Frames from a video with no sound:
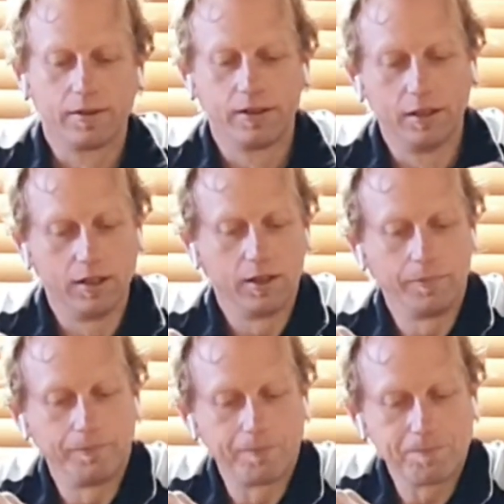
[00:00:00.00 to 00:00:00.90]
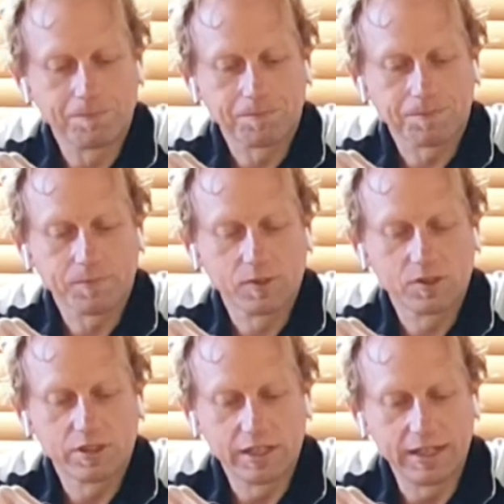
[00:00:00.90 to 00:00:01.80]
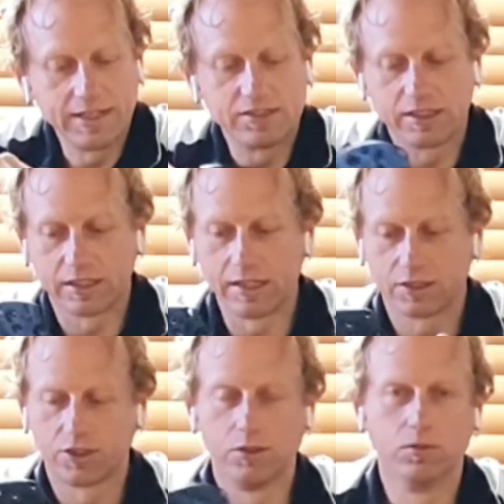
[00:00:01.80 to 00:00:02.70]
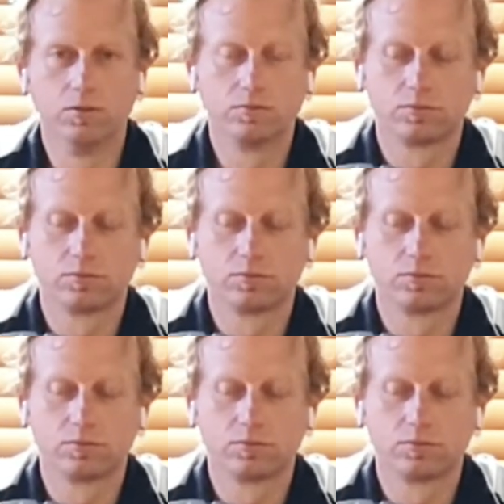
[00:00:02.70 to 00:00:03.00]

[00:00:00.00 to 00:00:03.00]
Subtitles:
So they're easy to get still.